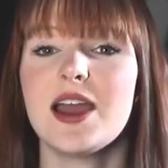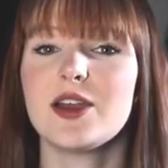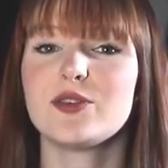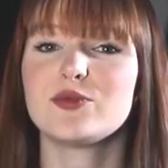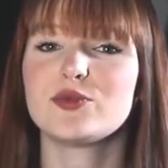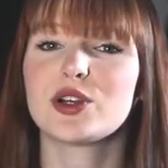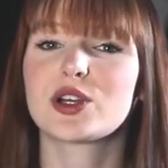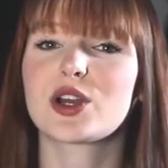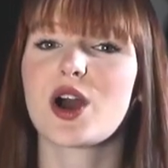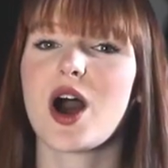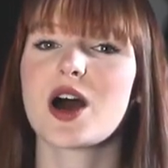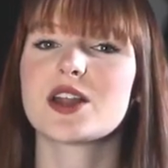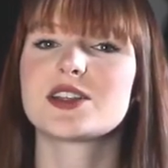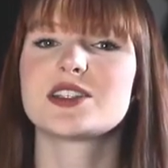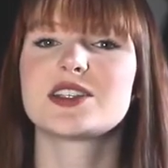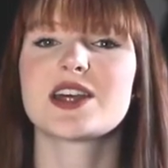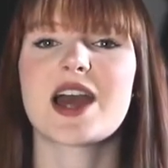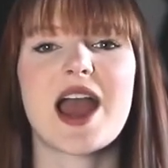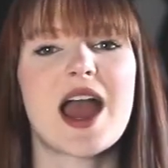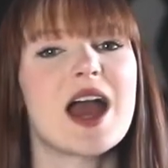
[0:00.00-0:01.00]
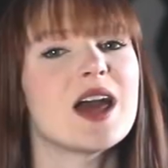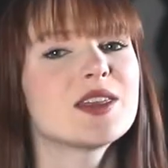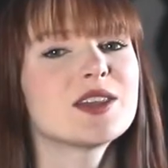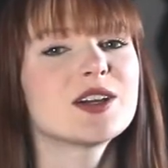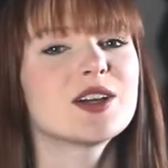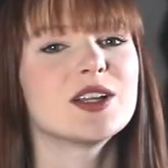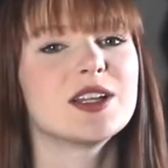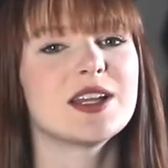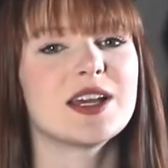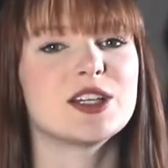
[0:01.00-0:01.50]
in regard to the
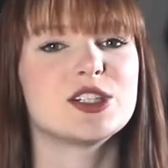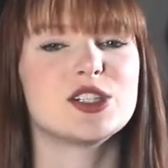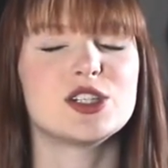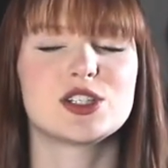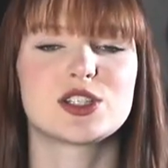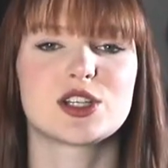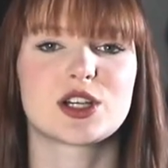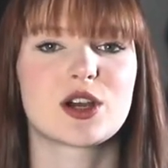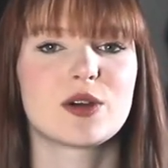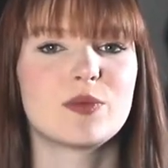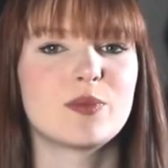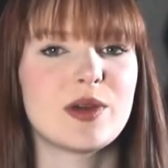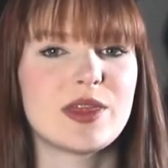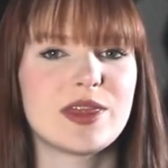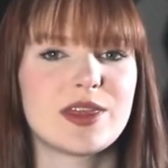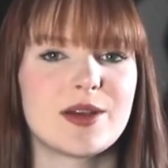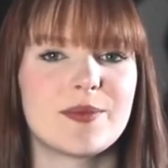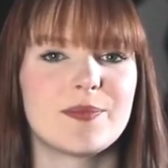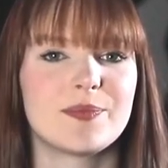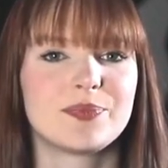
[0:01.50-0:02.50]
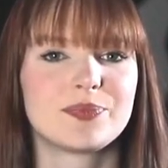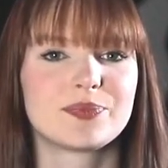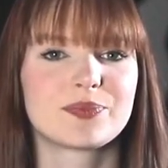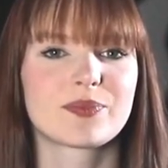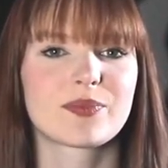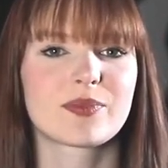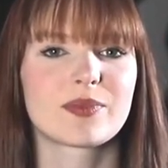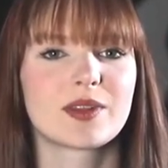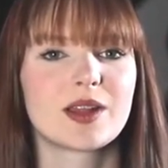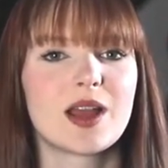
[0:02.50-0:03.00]
ethical issues that come with them.
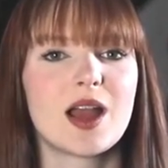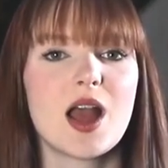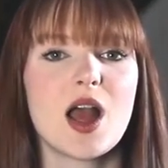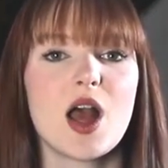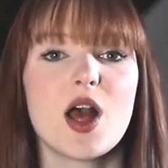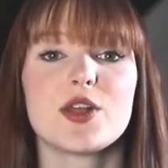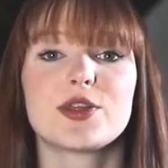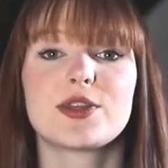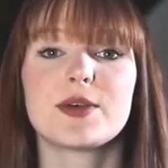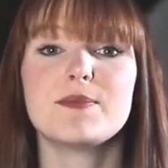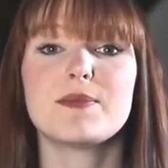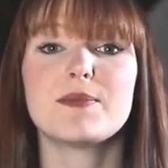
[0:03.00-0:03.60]
The